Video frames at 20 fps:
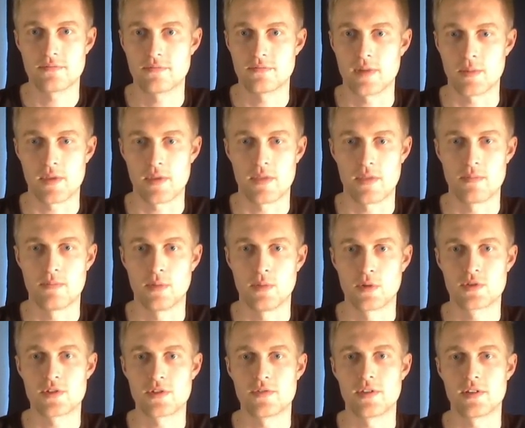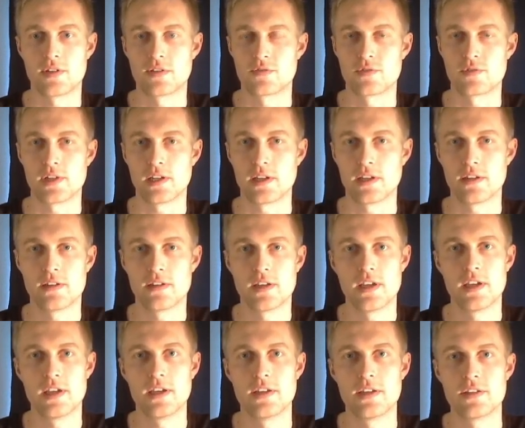I mean, most of it is really
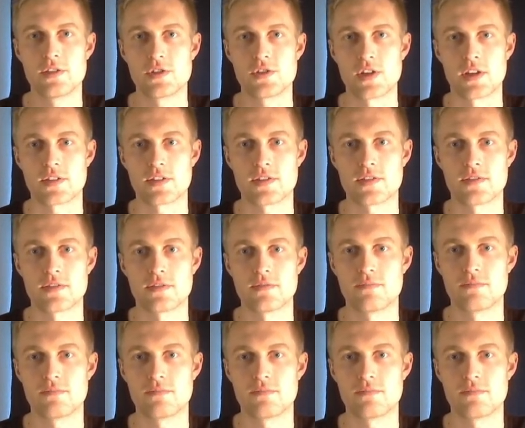just